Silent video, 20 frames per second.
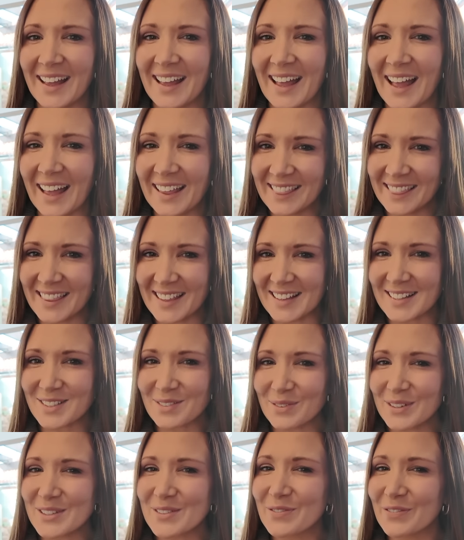and this
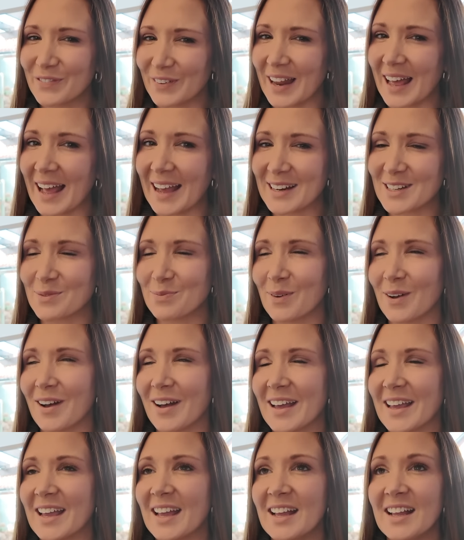was flagged
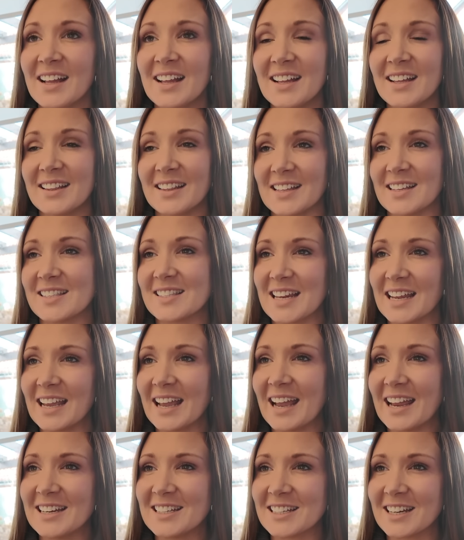by the estate
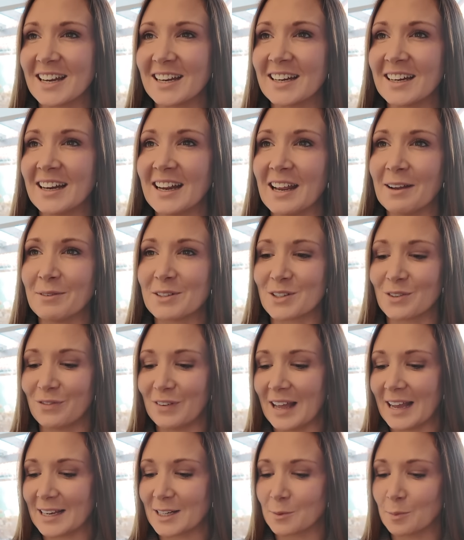agent, it was
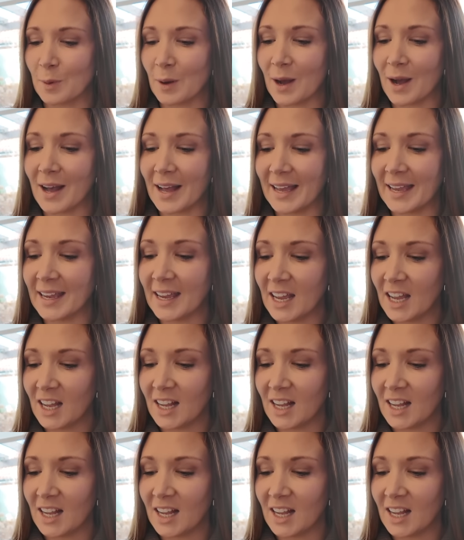flagged by